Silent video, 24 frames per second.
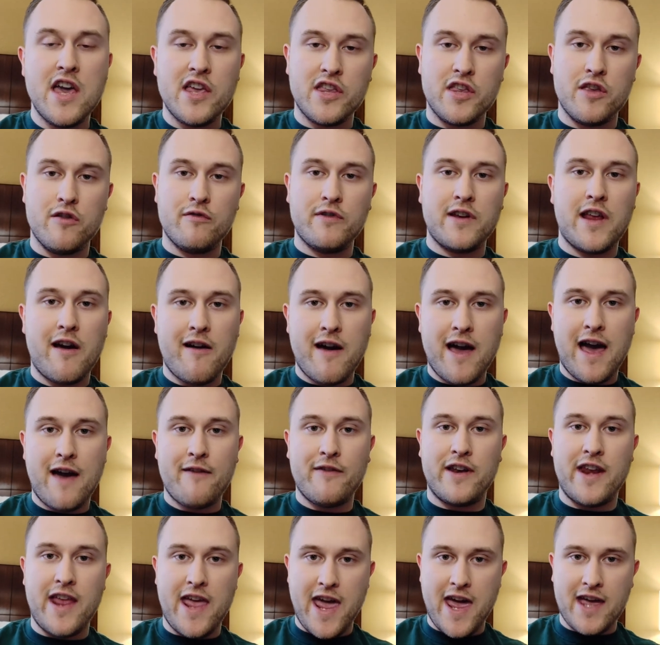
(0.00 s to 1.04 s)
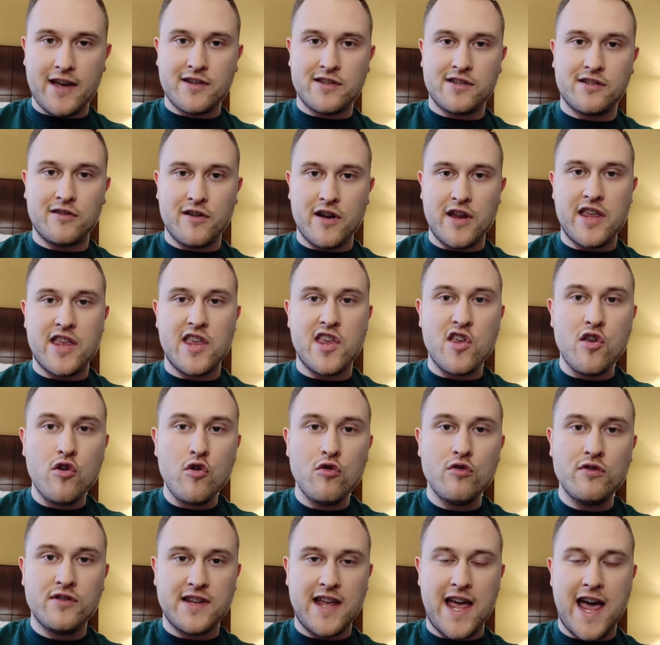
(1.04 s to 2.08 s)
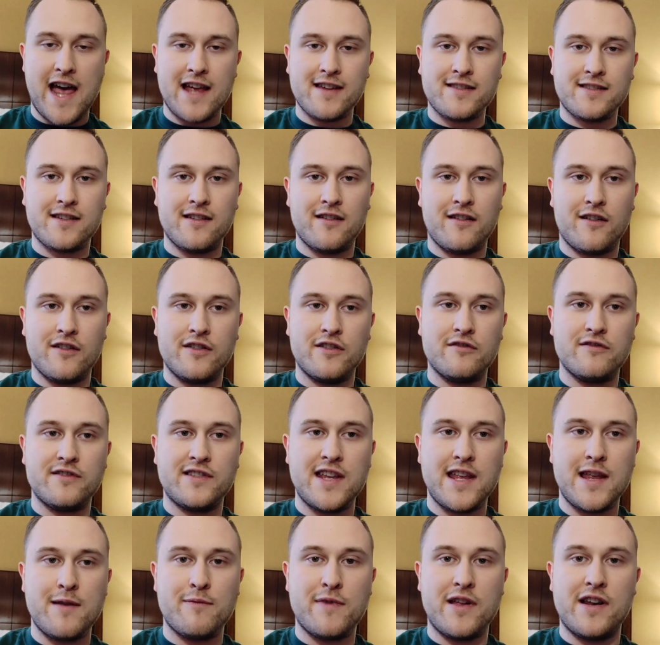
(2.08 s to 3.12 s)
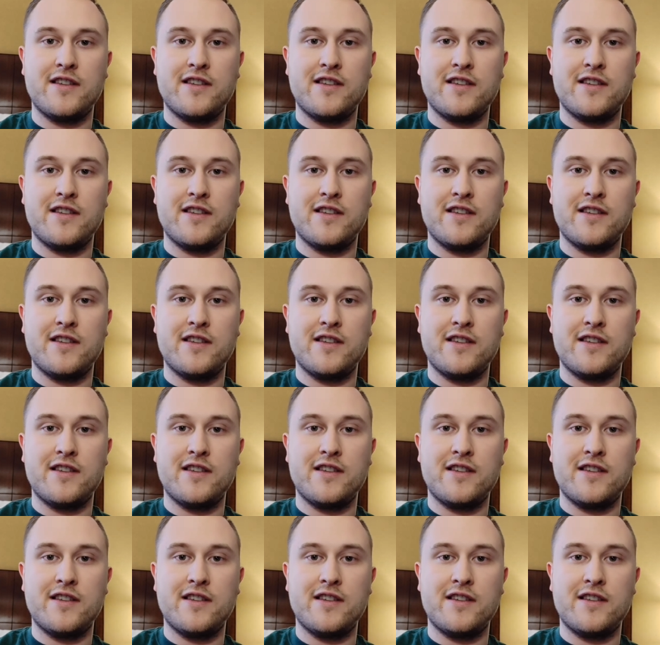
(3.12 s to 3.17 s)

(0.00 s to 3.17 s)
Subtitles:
you now have an extra huge asset on your team